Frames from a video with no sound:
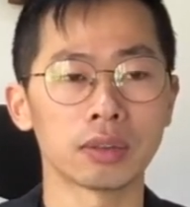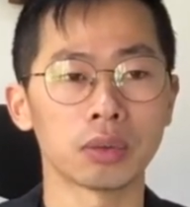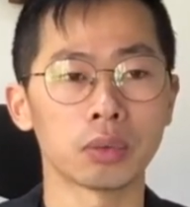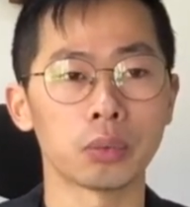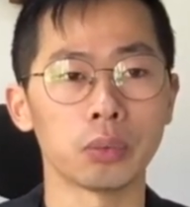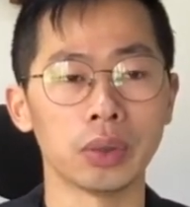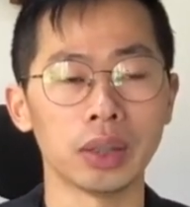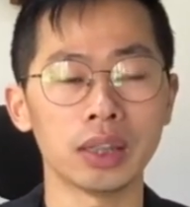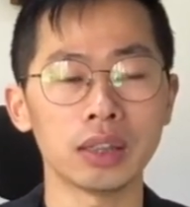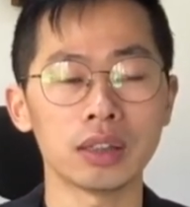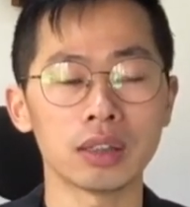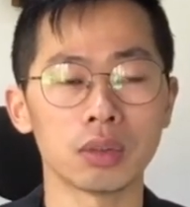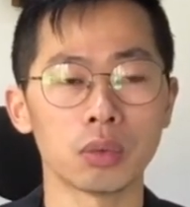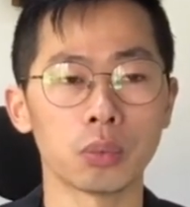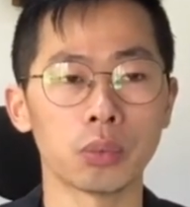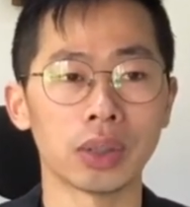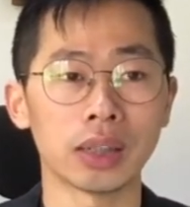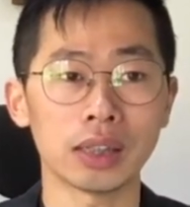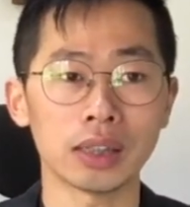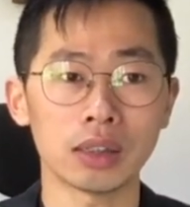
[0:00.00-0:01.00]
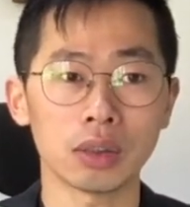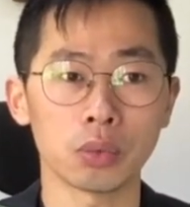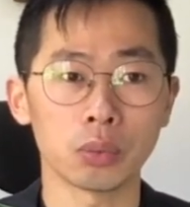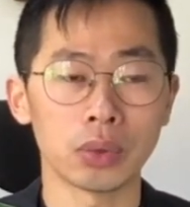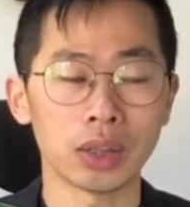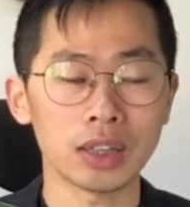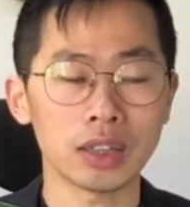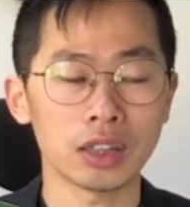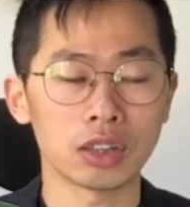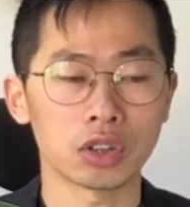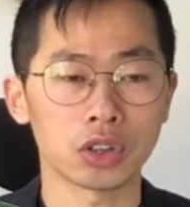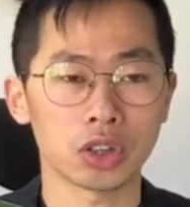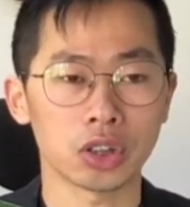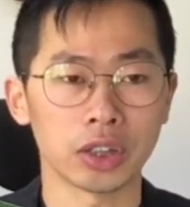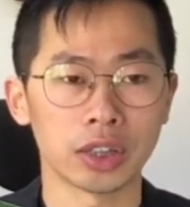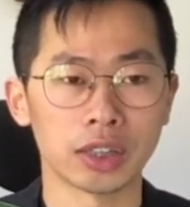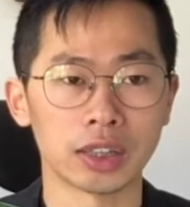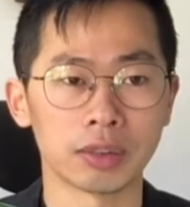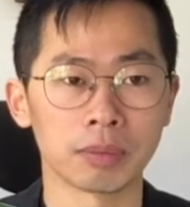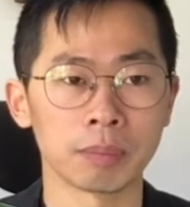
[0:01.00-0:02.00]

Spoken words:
Where the shade?